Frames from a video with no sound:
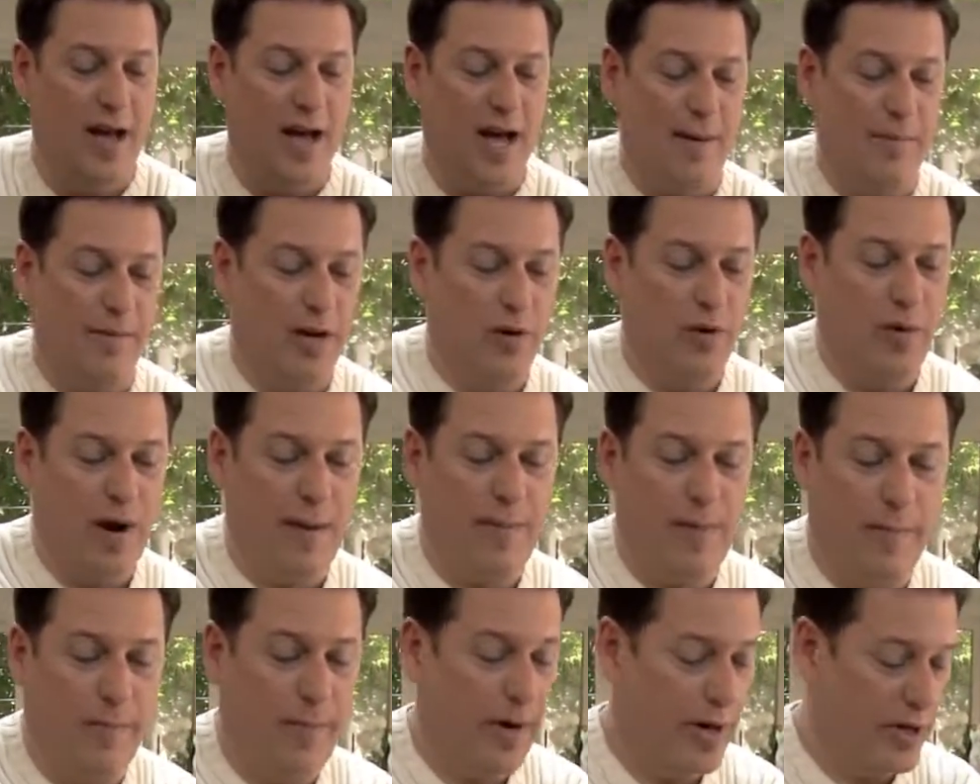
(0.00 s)
I'm going to
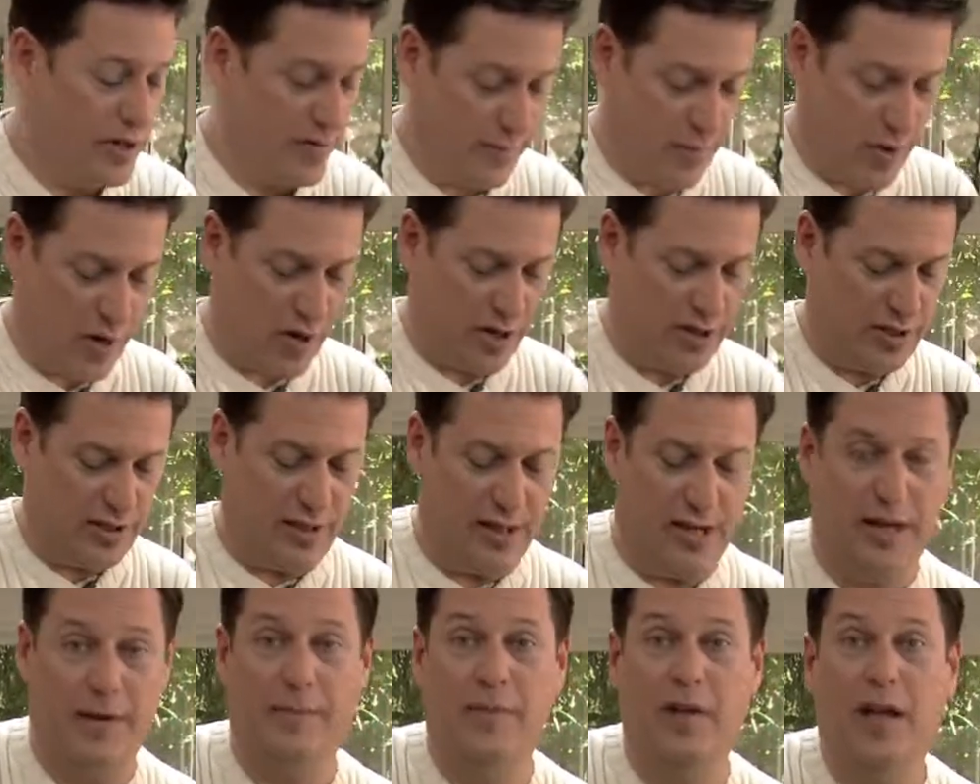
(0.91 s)
grab a bunch of
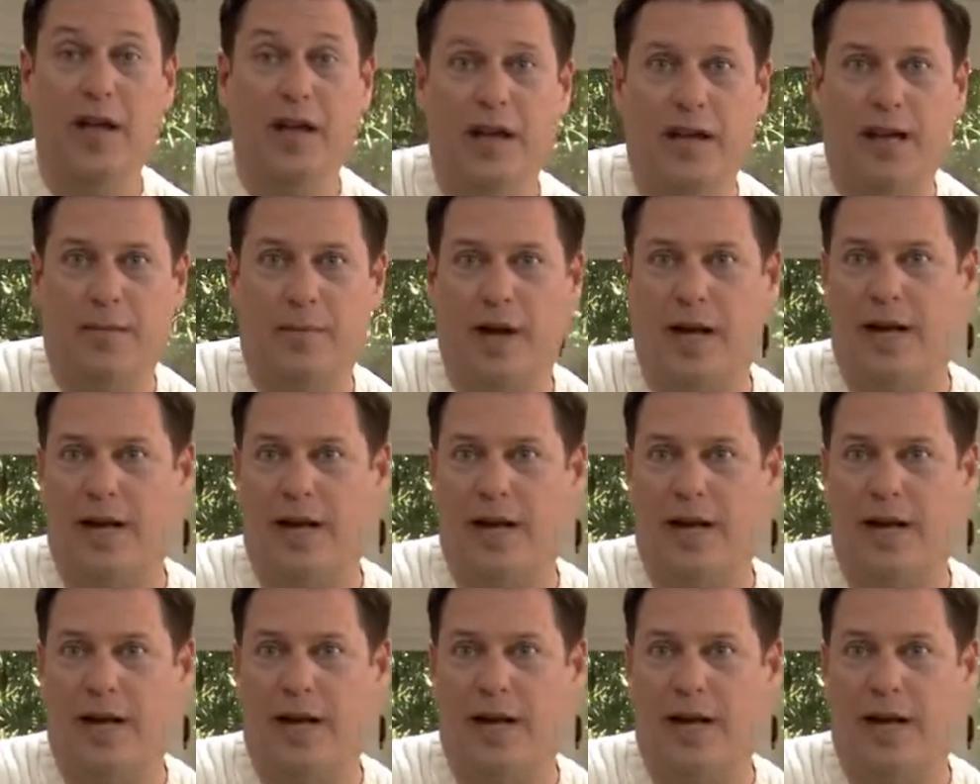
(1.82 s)
parsley and